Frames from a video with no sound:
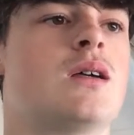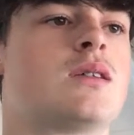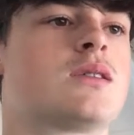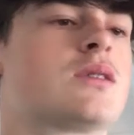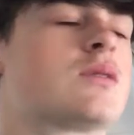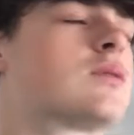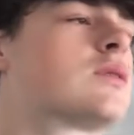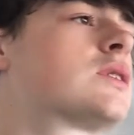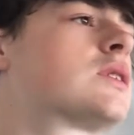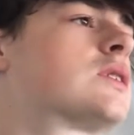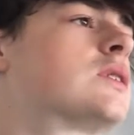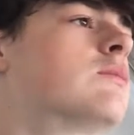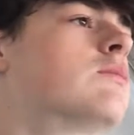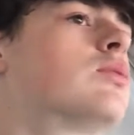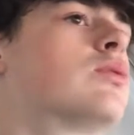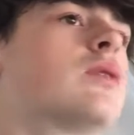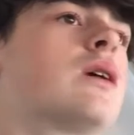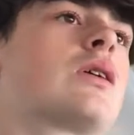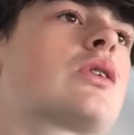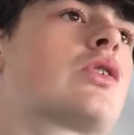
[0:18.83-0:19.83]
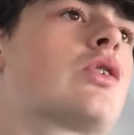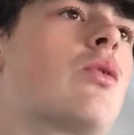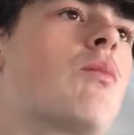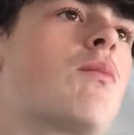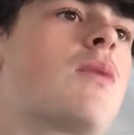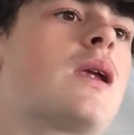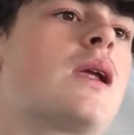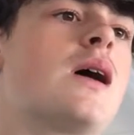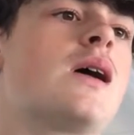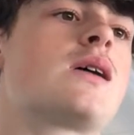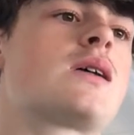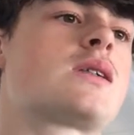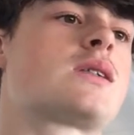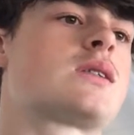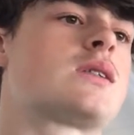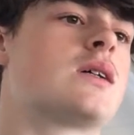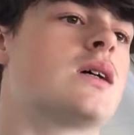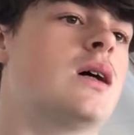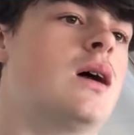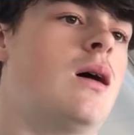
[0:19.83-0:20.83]
So simple and
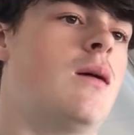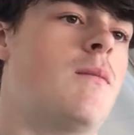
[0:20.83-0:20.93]
complex.